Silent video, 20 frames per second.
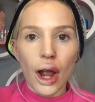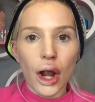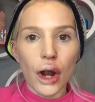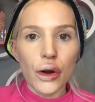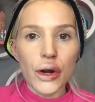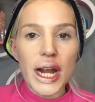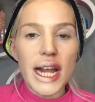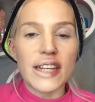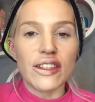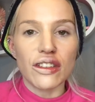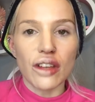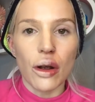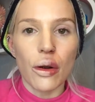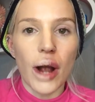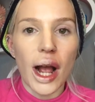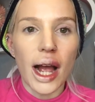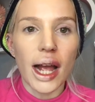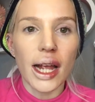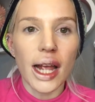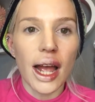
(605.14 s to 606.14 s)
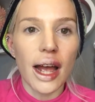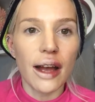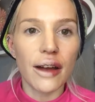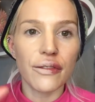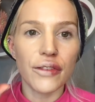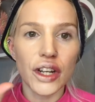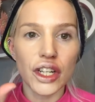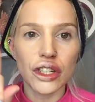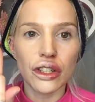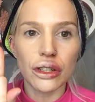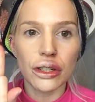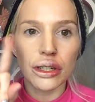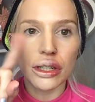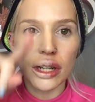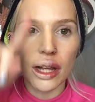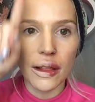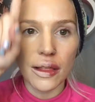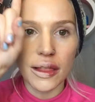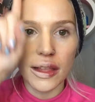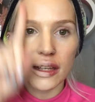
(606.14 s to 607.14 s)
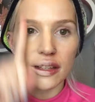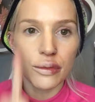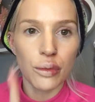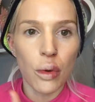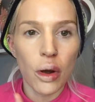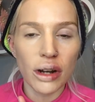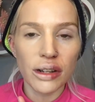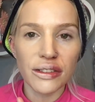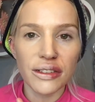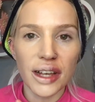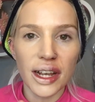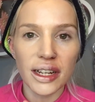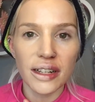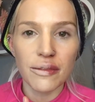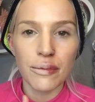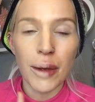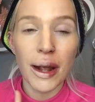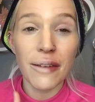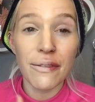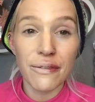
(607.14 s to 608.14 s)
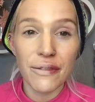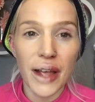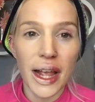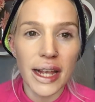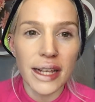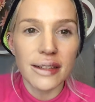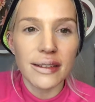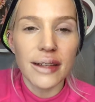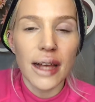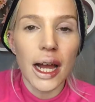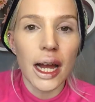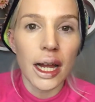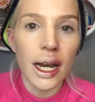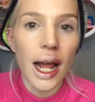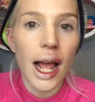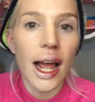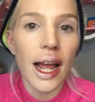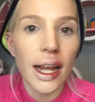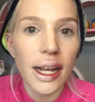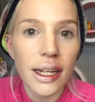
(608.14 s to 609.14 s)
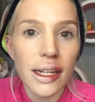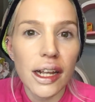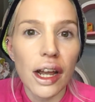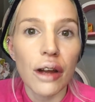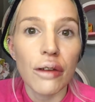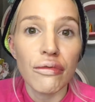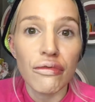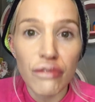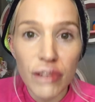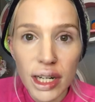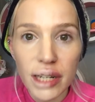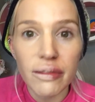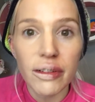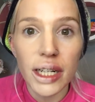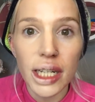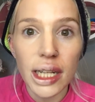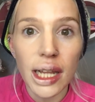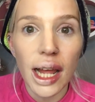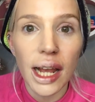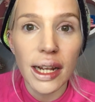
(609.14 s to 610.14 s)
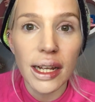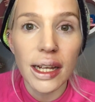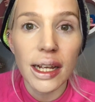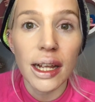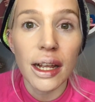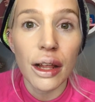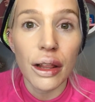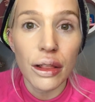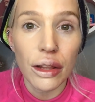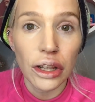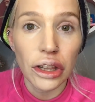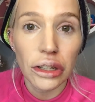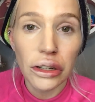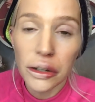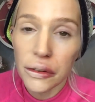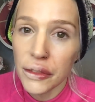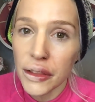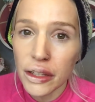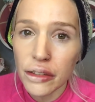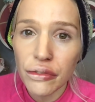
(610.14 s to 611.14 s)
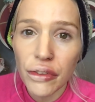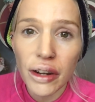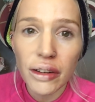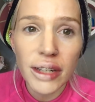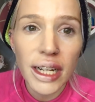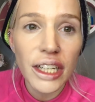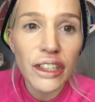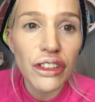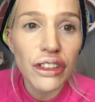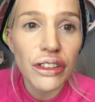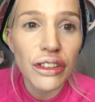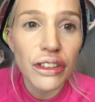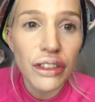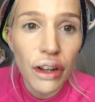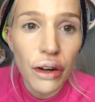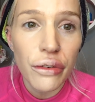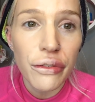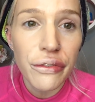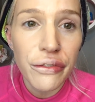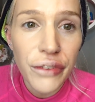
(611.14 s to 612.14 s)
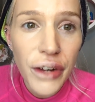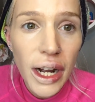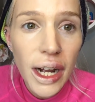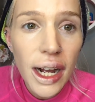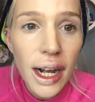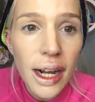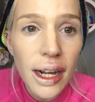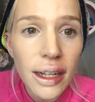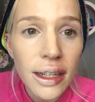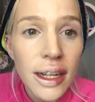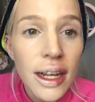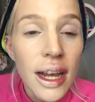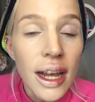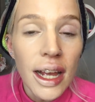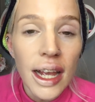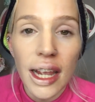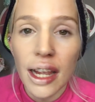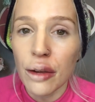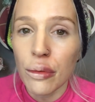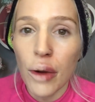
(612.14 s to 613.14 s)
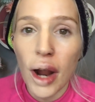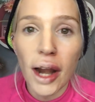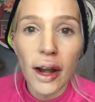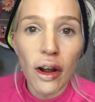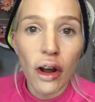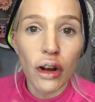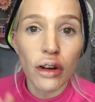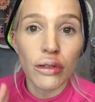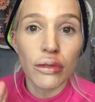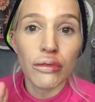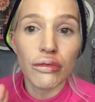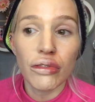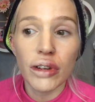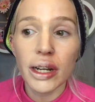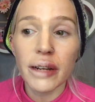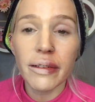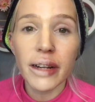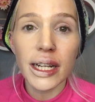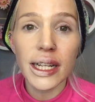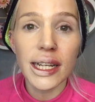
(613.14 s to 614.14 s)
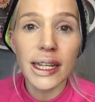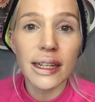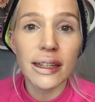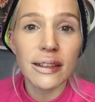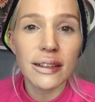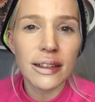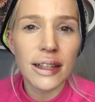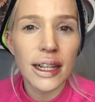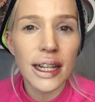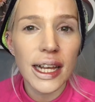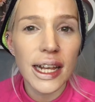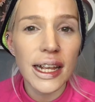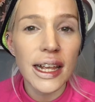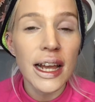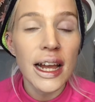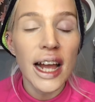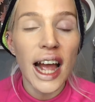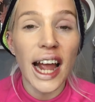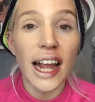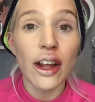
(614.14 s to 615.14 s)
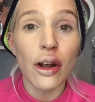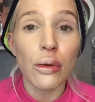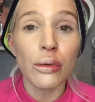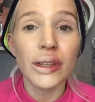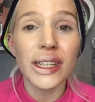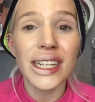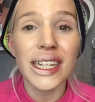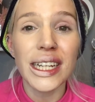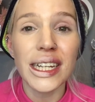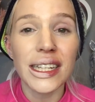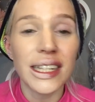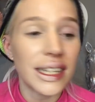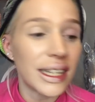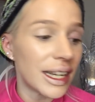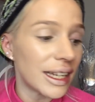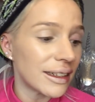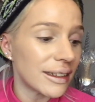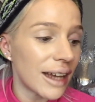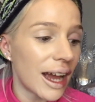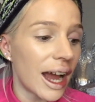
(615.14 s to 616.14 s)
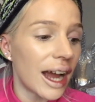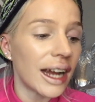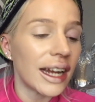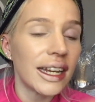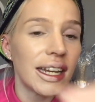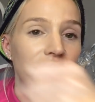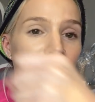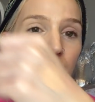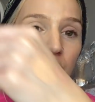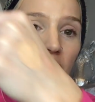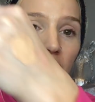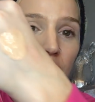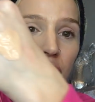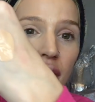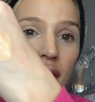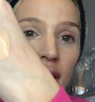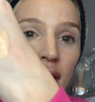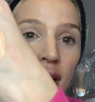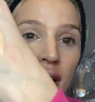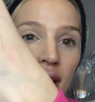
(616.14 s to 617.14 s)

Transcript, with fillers: Okay, so I have done this one side of my face and I am really, really liking the look of this foundation so far. It went on really, really easily. I only needed a tiny amount.